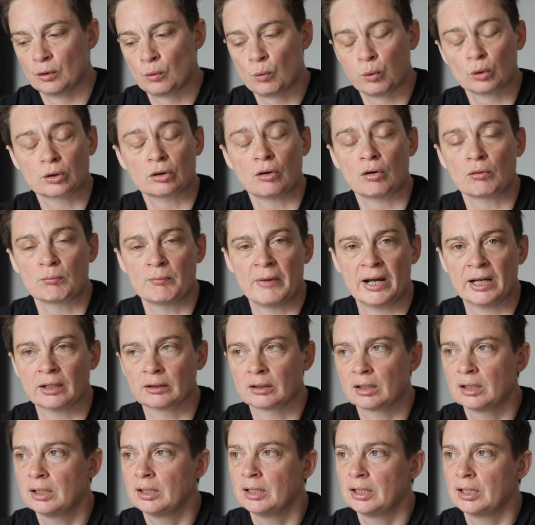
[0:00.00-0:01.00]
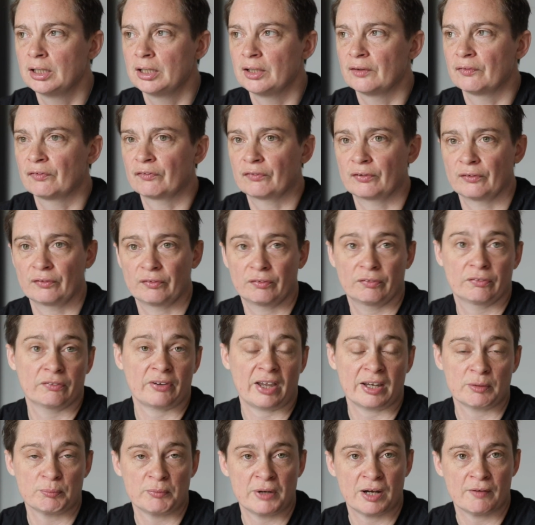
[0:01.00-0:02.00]
quad lock mount to
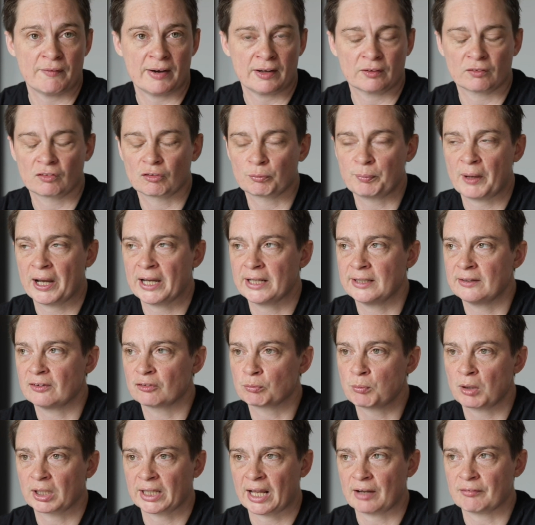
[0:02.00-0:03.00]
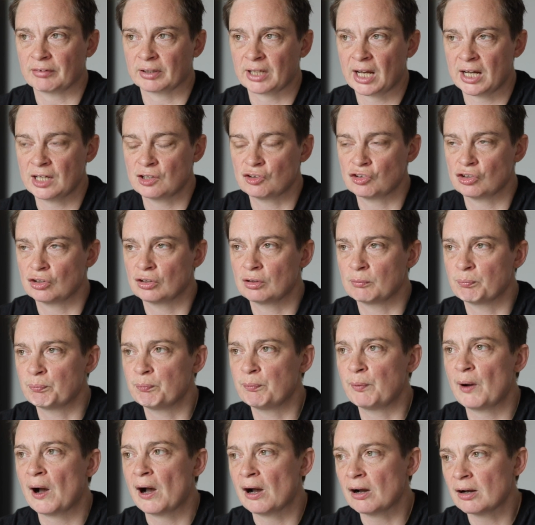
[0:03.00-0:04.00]
take me around Spain as my navigation.
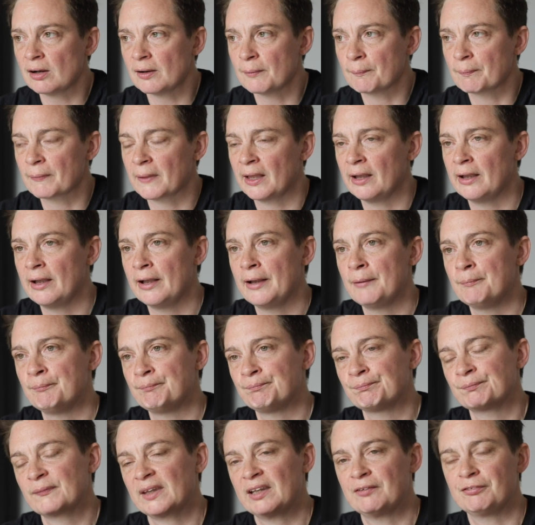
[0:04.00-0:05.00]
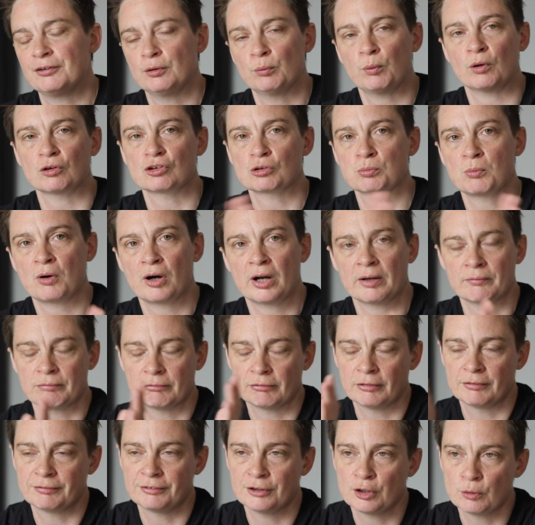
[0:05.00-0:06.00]
But if you watch my
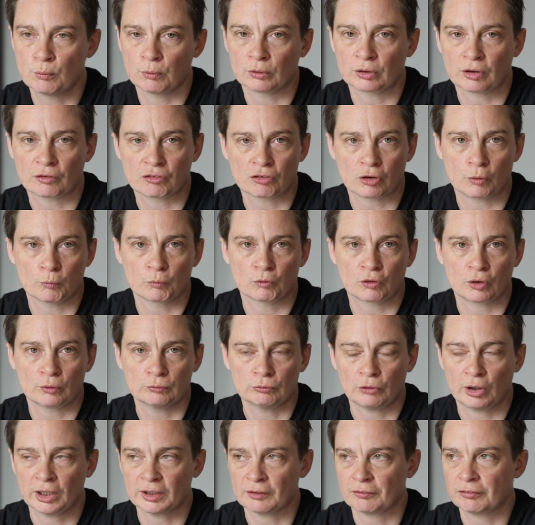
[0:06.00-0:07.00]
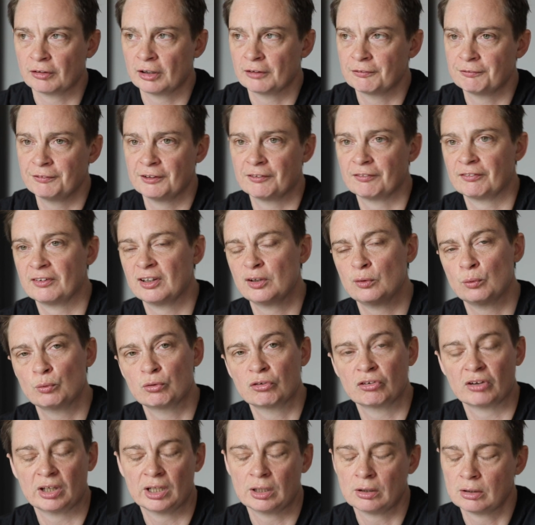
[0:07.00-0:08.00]
review on the TomTom Rider 550, you'll
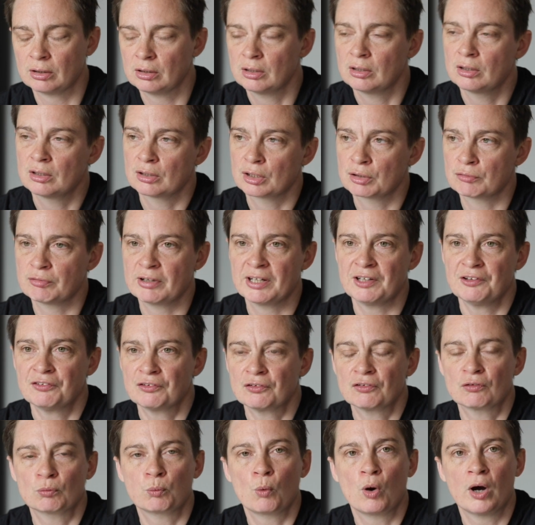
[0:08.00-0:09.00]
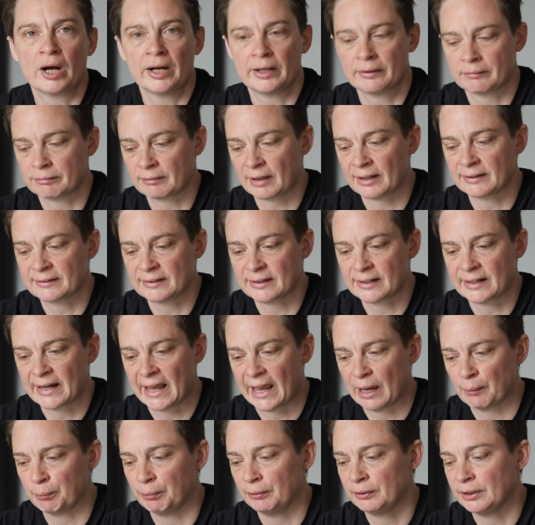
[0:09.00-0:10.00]
see the reasons why that didn't
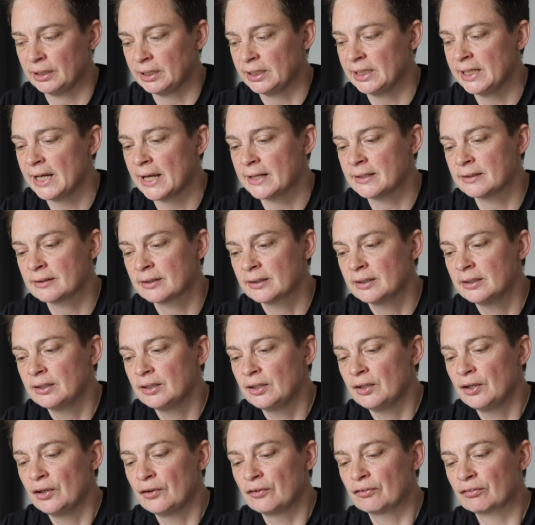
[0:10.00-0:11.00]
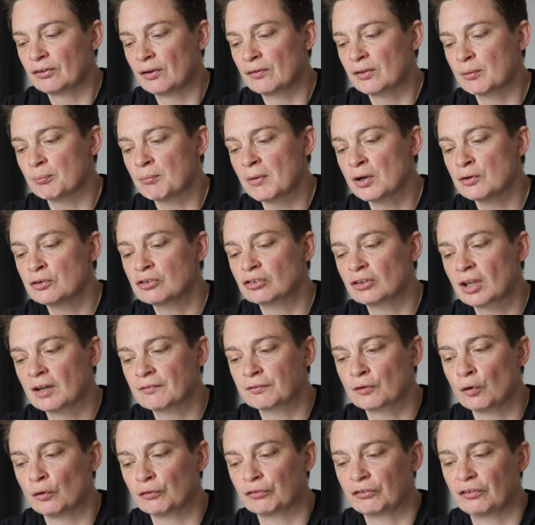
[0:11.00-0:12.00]
happen in the end. So the most
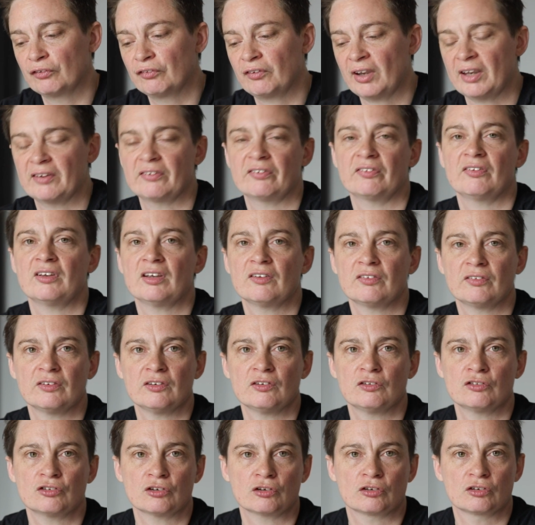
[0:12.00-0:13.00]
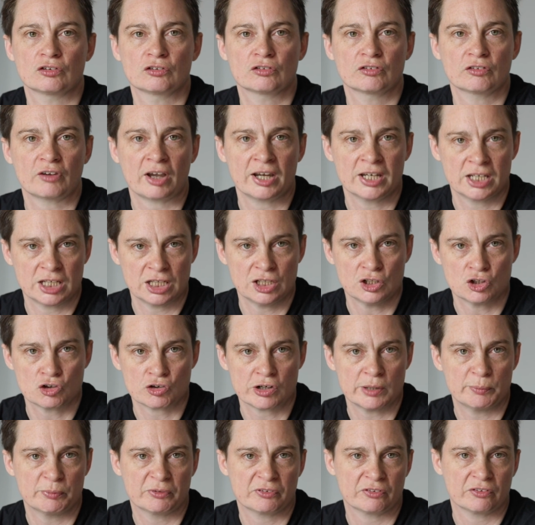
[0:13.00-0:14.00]
I've got to test this is just taking
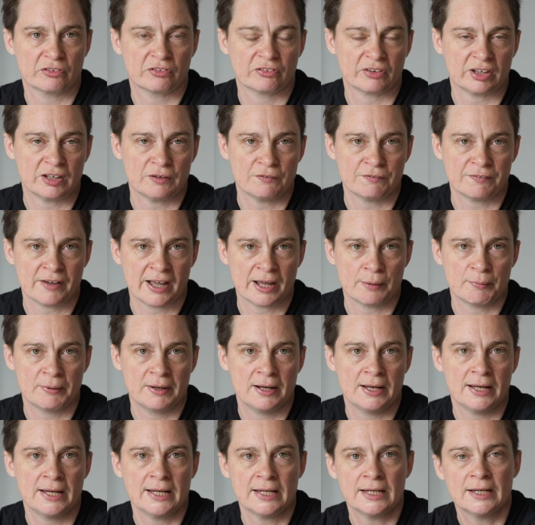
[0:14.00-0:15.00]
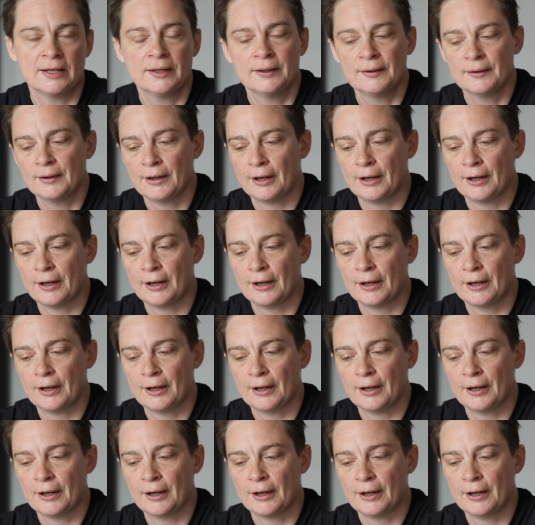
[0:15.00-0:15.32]
trips to see family,